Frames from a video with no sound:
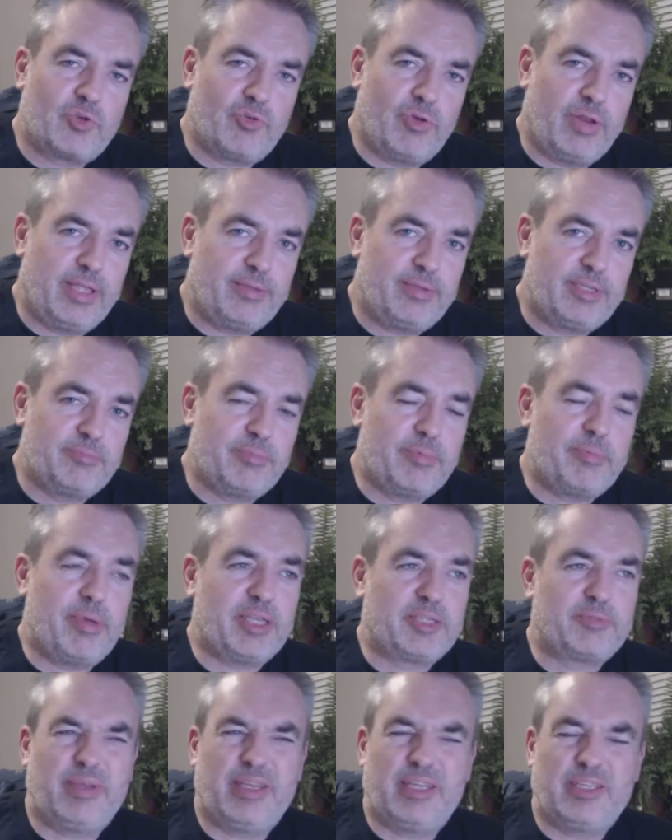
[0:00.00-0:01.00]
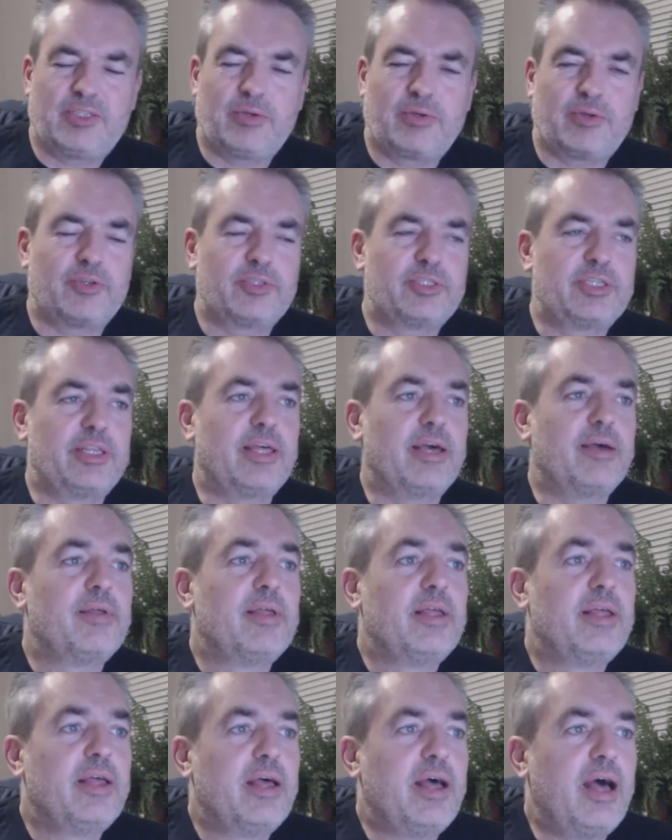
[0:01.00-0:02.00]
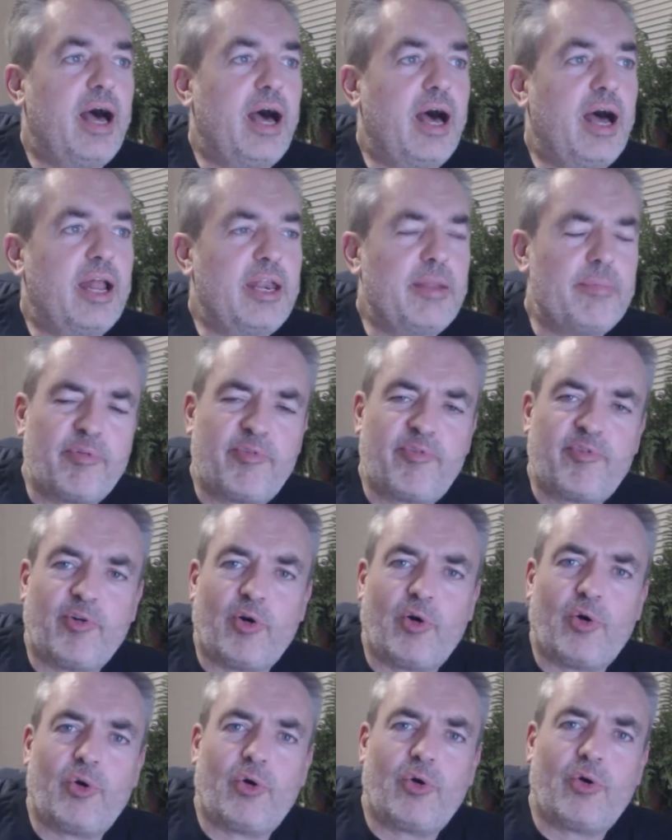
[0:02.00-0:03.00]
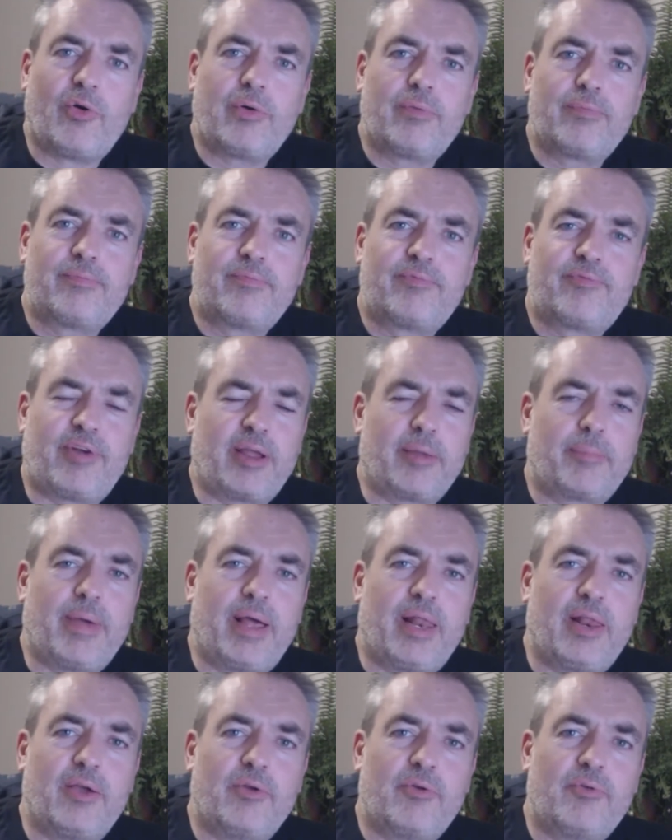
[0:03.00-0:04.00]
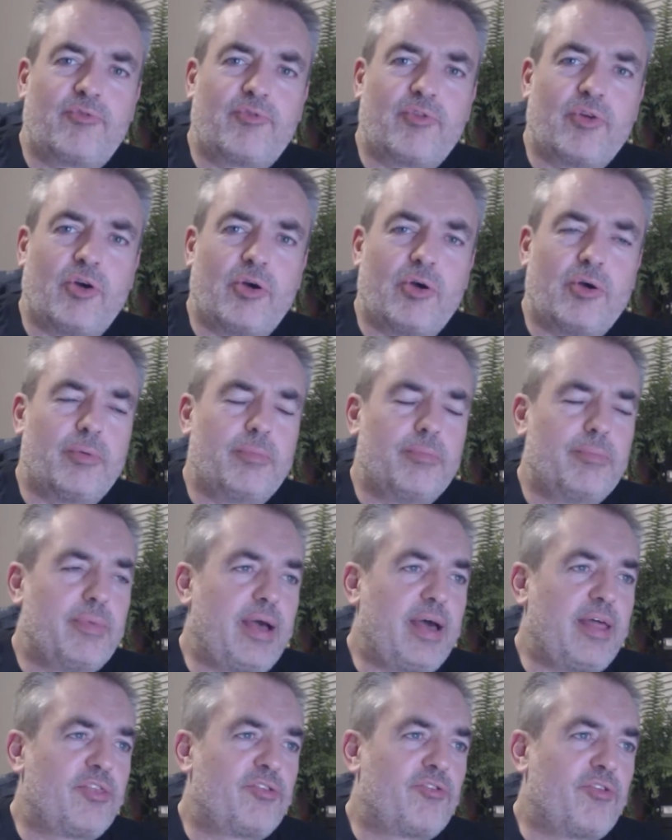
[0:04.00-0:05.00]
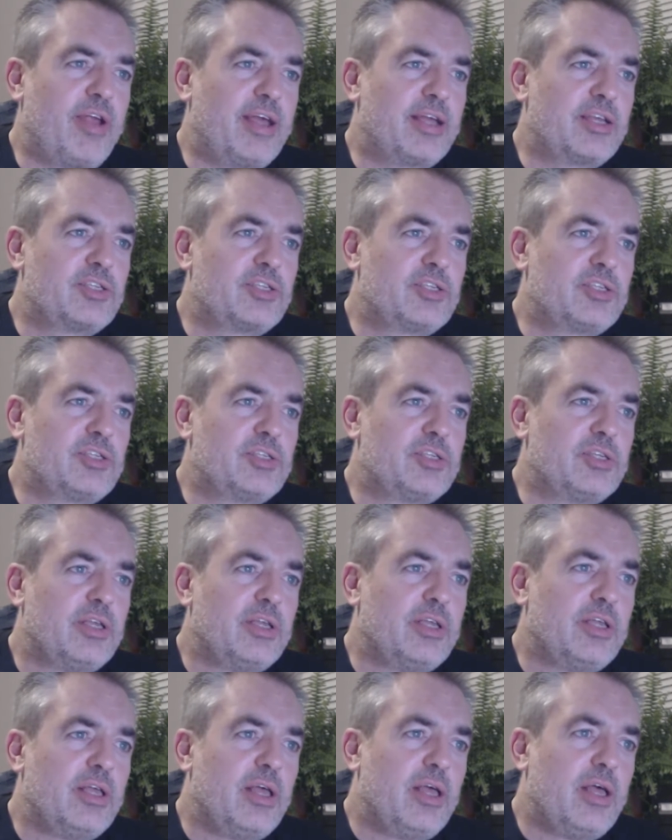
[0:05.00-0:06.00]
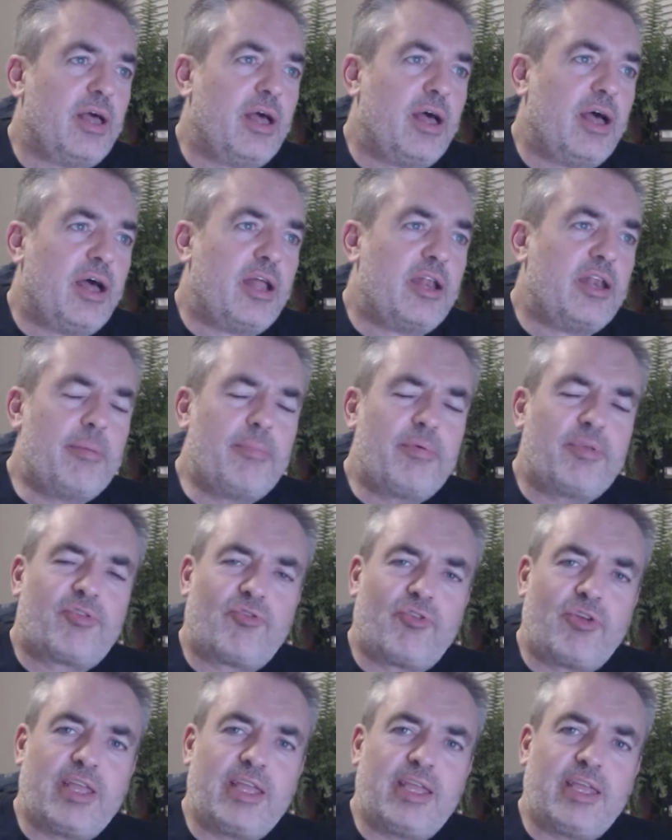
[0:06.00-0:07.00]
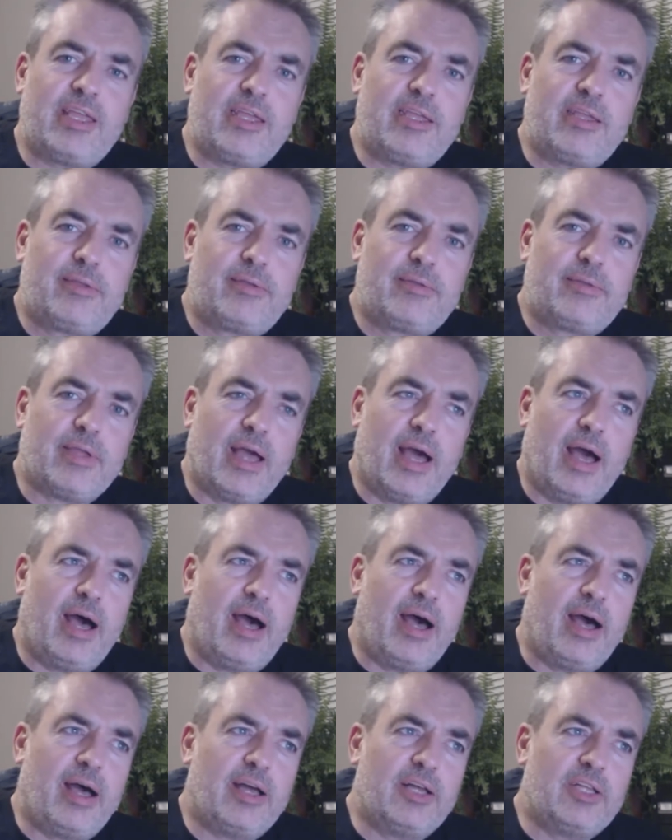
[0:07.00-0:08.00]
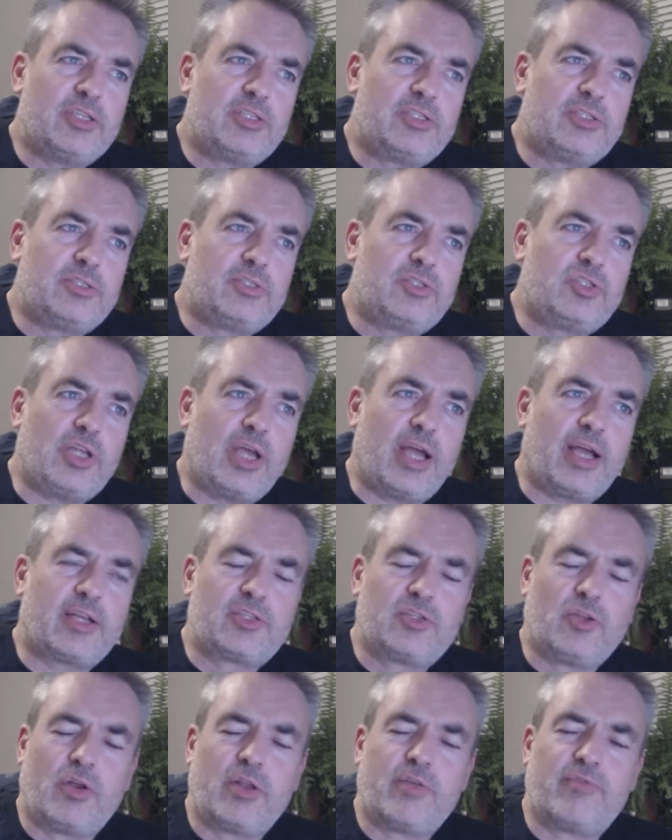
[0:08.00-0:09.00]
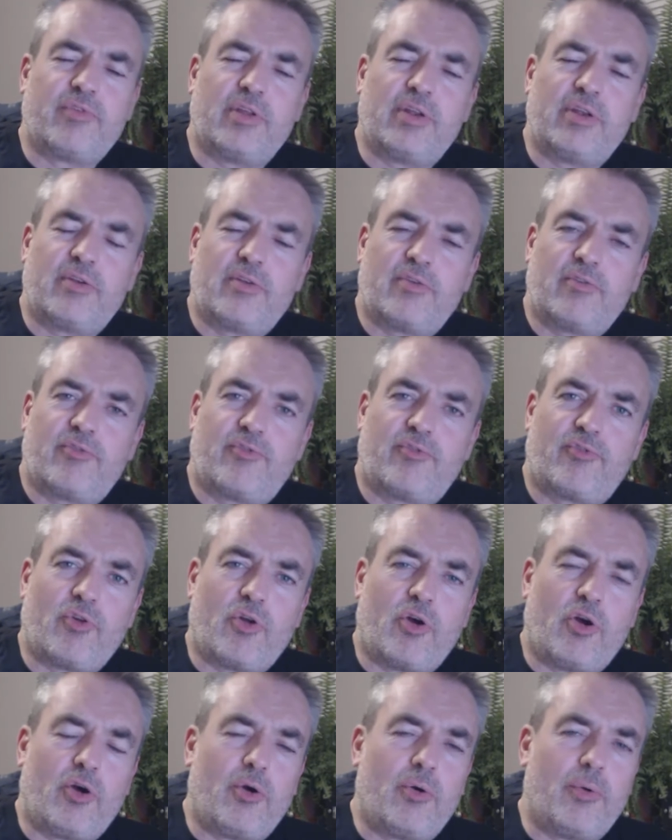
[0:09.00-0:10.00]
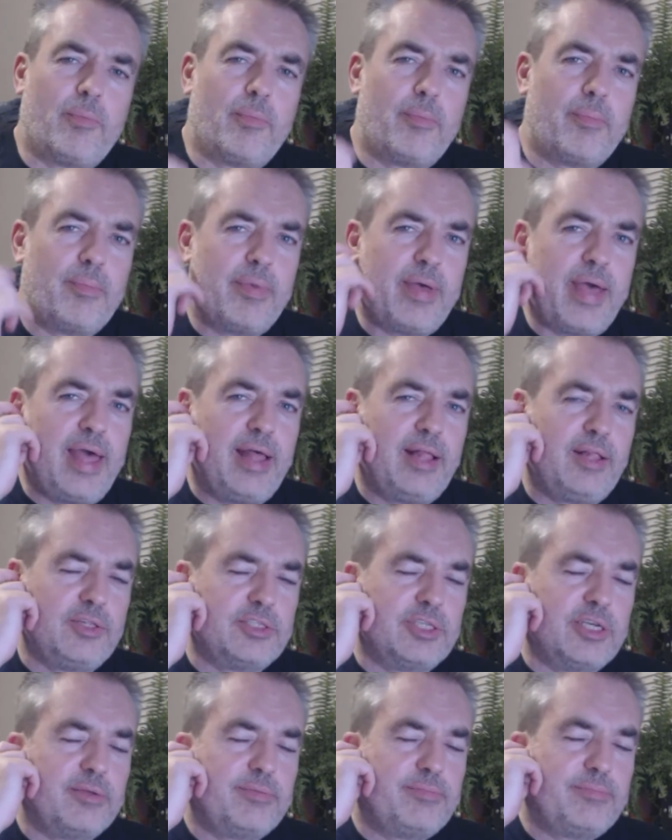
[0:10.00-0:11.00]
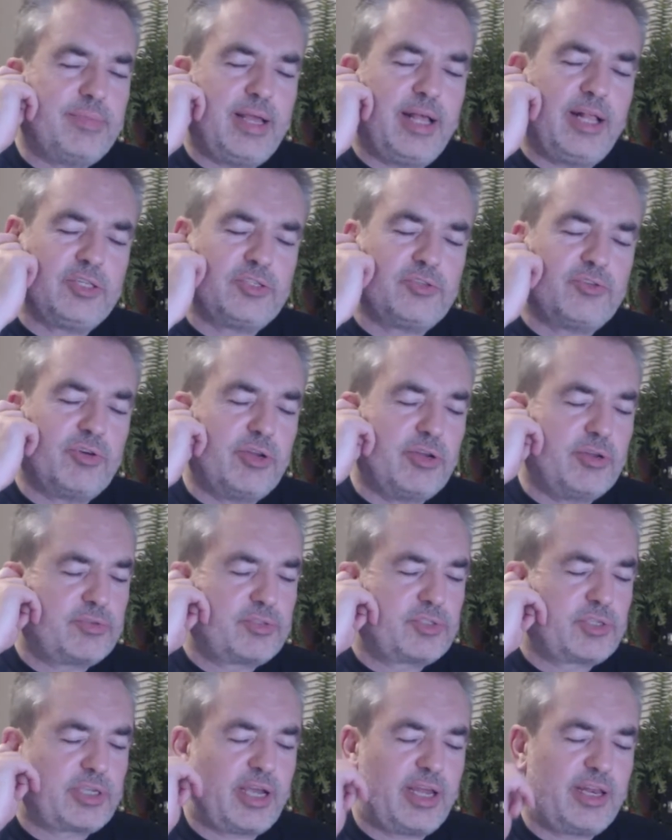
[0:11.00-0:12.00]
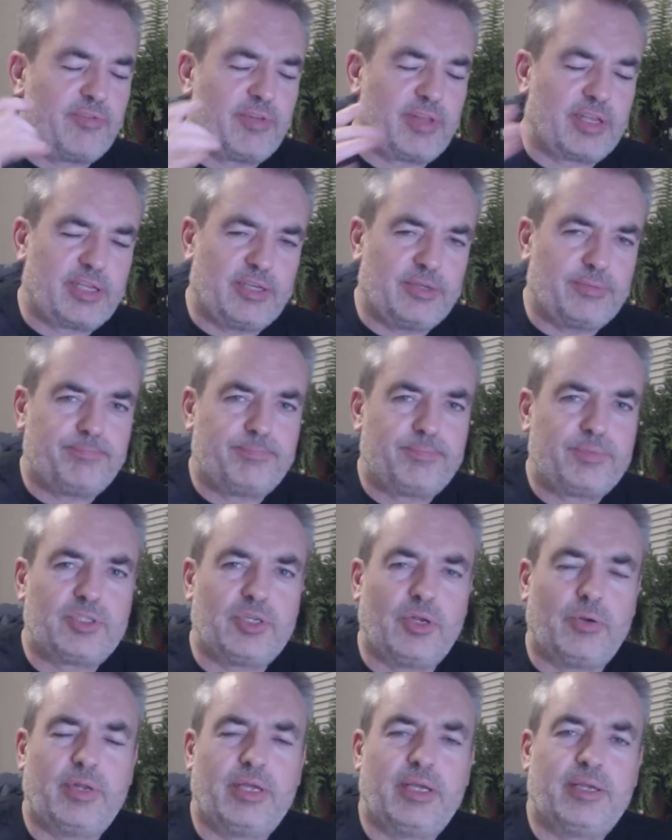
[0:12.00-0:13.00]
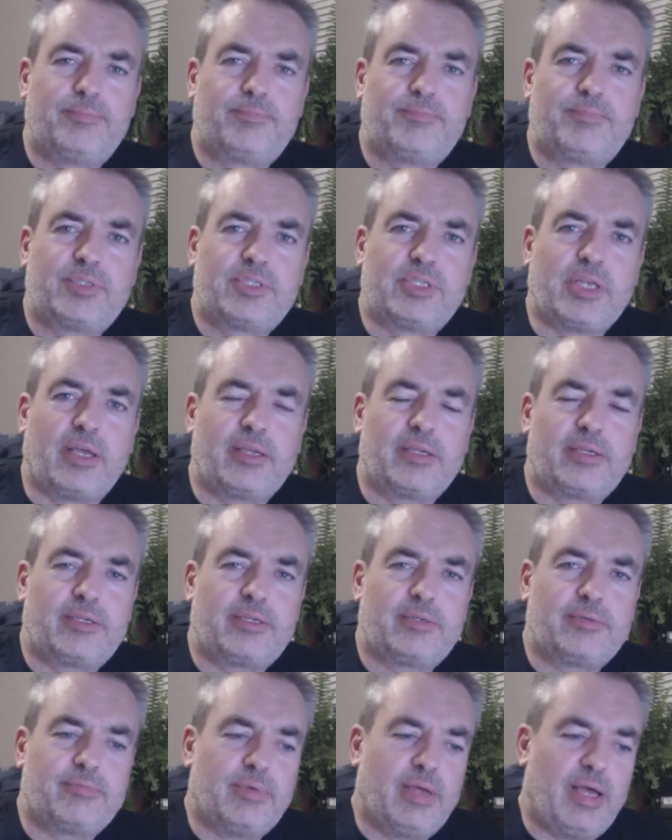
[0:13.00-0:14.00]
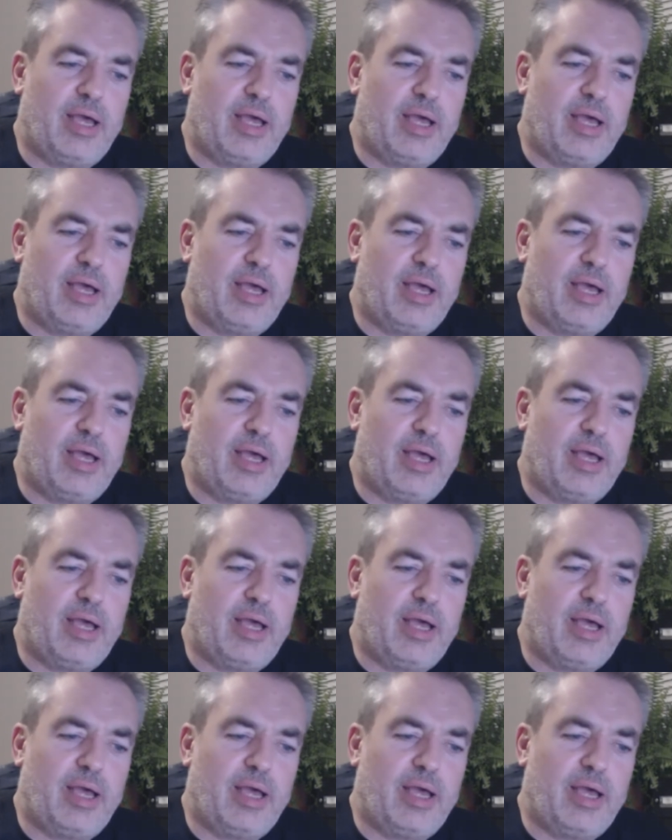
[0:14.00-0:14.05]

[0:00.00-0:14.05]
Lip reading: Great, he's my best mate, so I've got to say that. Number 4, Frank Bello from Anthrax. Number 3, Jack Donovan from Elder. Elder is kind of like a stoner psych